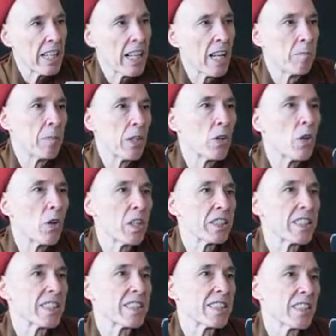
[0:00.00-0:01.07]
And
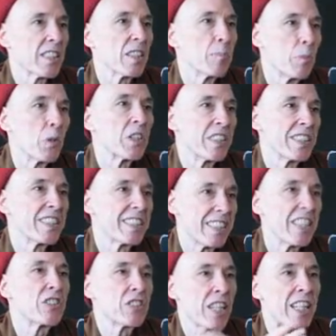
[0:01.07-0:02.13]
because the Buddha's
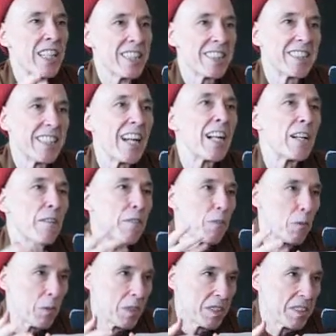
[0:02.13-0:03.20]
teaching itself
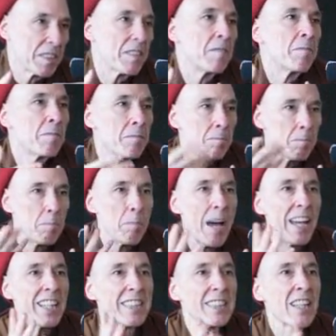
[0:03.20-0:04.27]
was
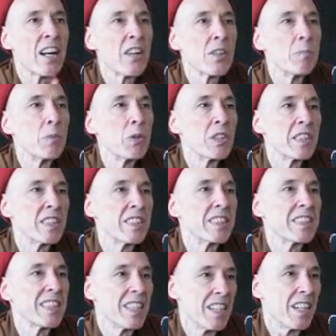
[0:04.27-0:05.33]
based on the
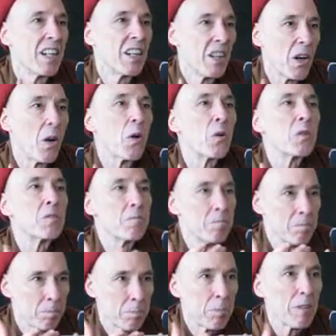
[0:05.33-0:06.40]
Buddha's own
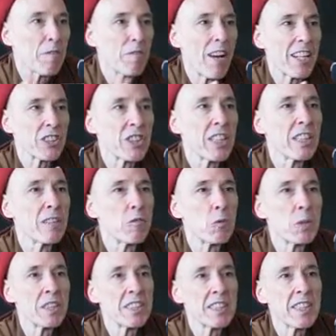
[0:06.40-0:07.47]
perfection of
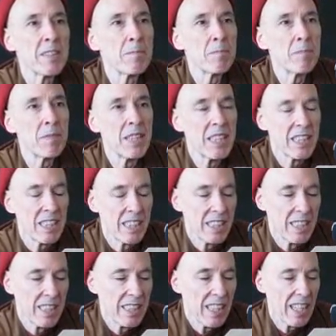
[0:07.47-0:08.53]
wisdom
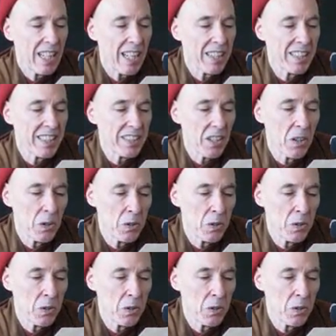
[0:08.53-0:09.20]
and